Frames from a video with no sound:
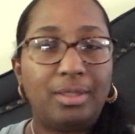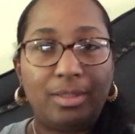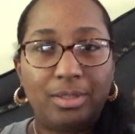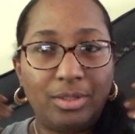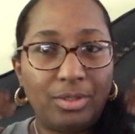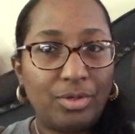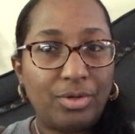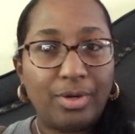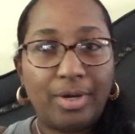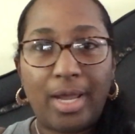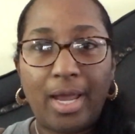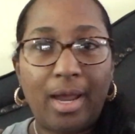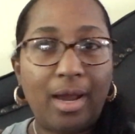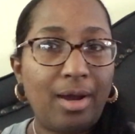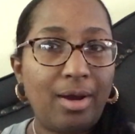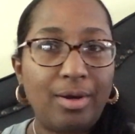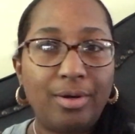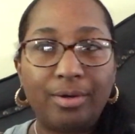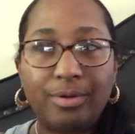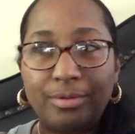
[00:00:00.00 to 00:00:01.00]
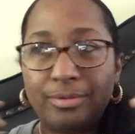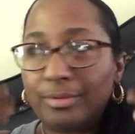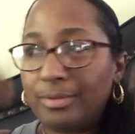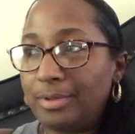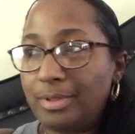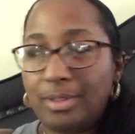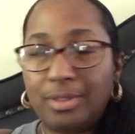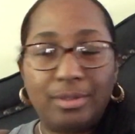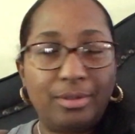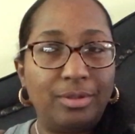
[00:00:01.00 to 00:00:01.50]
Your hair,
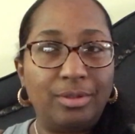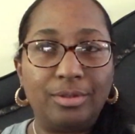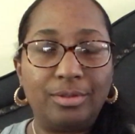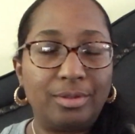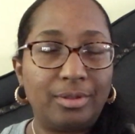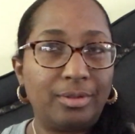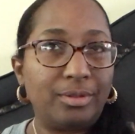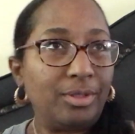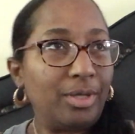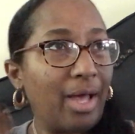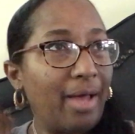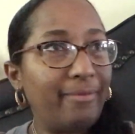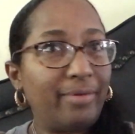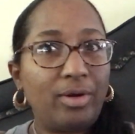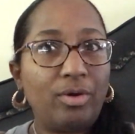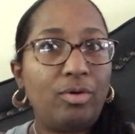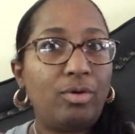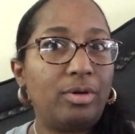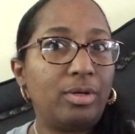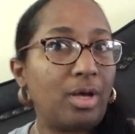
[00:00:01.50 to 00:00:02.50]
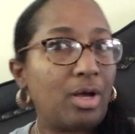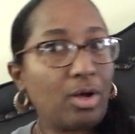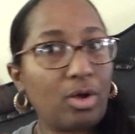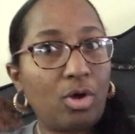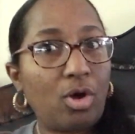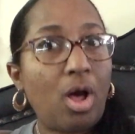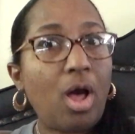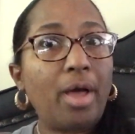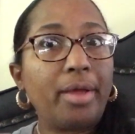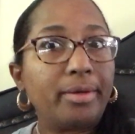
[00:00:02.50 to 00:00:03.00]
you have a
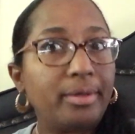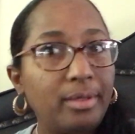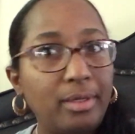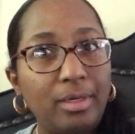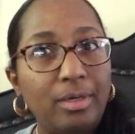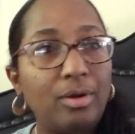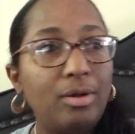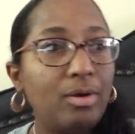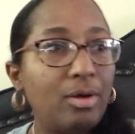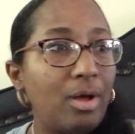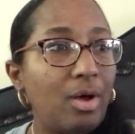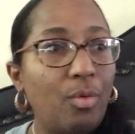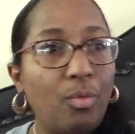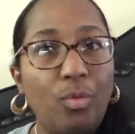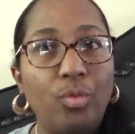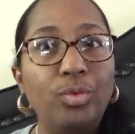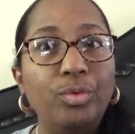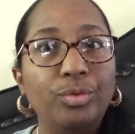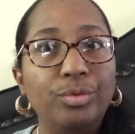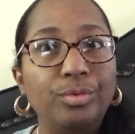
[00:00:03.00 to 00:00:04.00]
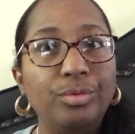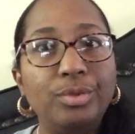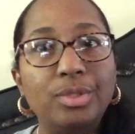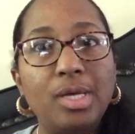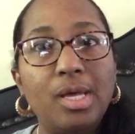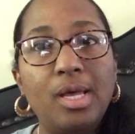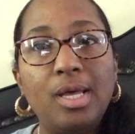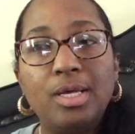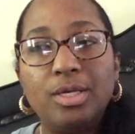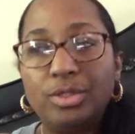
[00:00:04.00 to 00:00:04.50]
cut and a wound,
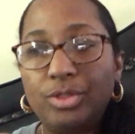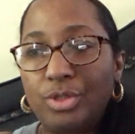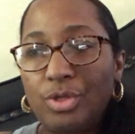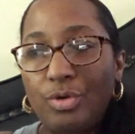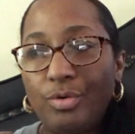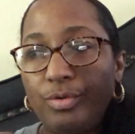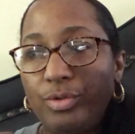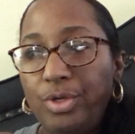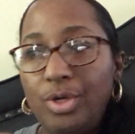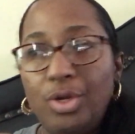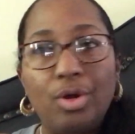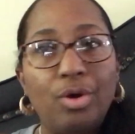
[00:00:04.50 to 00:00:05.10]
so